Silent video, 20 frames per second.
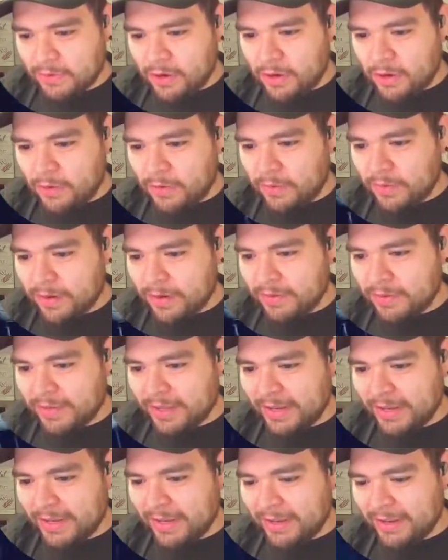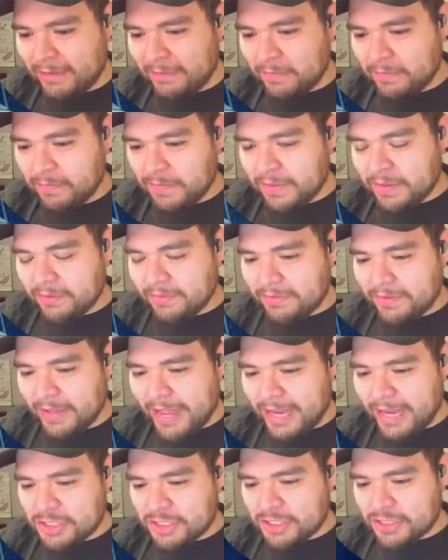Oh, are you kidding?
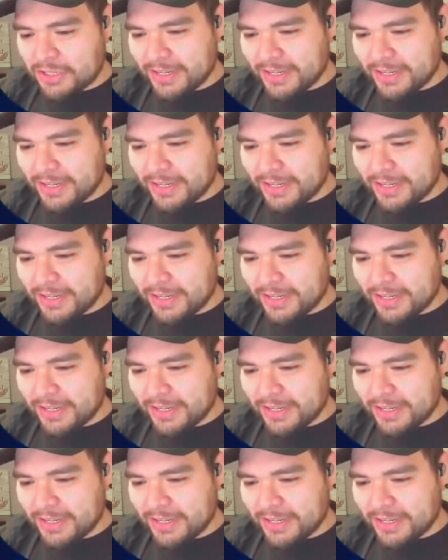Flash.